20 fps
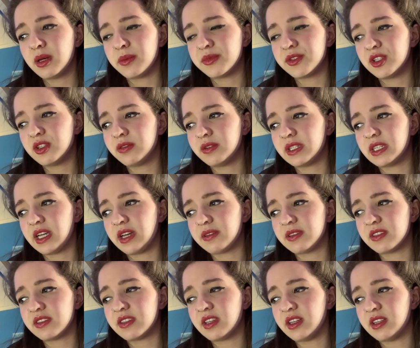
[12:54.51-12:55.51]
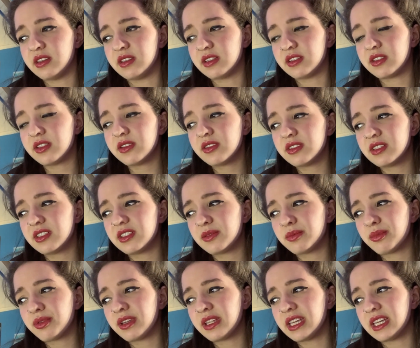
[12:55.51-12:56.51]
observing how the sun asserts its
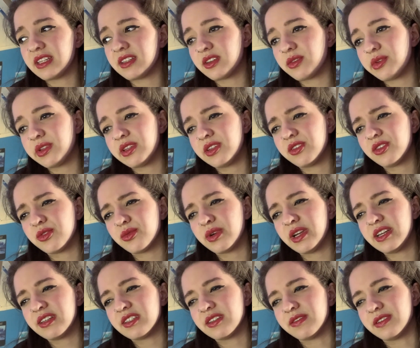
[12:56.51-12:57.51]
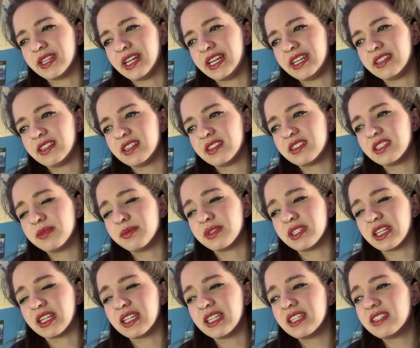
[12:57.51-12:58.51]
brilliance with its rays of light that seem
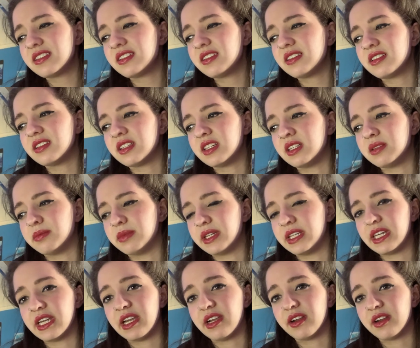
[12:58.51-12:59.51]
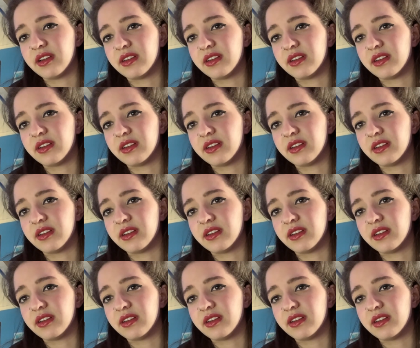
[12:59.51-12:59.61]
to glisten in midair,